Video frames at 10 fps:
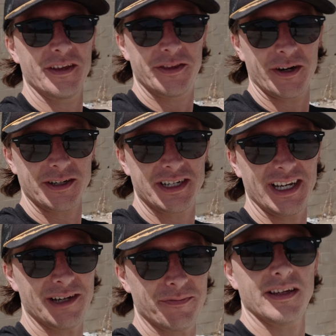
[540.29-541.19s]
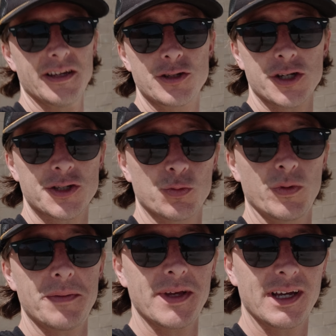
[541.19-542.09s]
The third tip is just
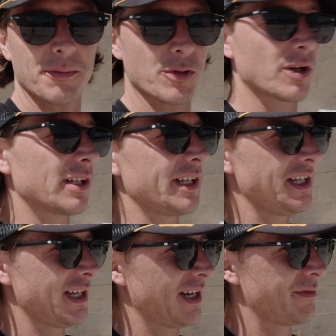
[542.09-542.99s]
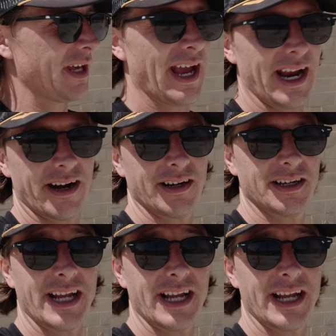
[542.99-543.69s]
sweeping up or cleaning up the area.